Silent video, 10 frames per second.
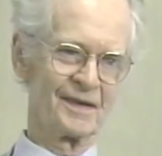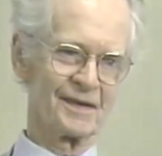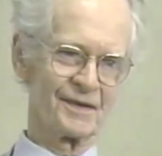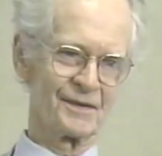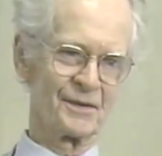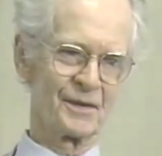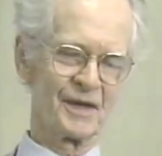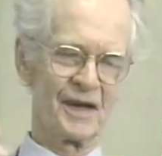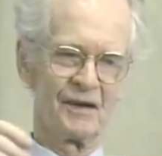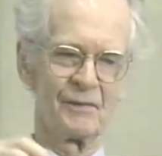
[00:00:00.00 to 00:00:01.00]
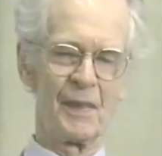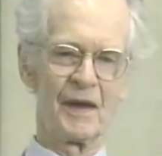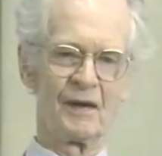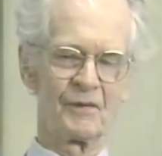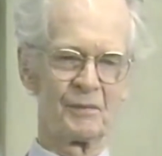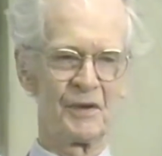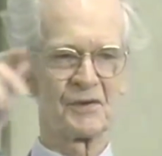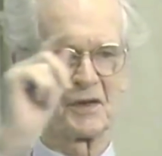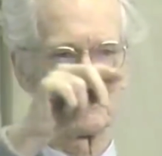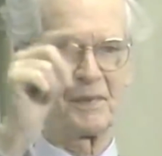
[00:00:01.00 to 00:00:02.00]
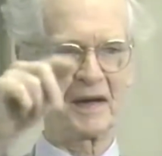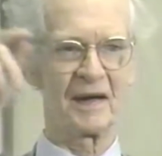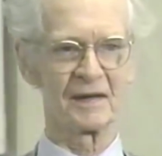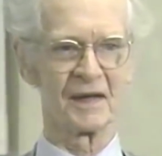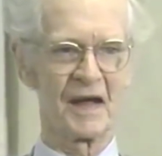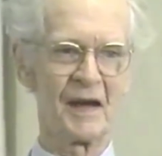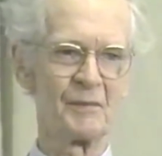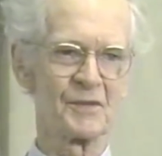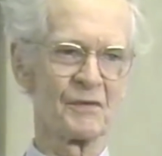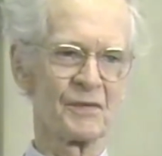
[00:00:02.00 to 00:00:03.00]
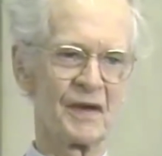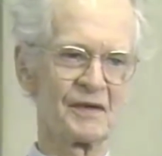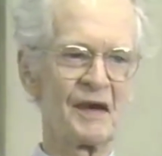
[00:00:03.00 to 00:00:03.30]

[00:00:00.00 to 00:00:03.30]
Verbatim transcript: Uh, you could have, if the pigeon is pecking the names of things,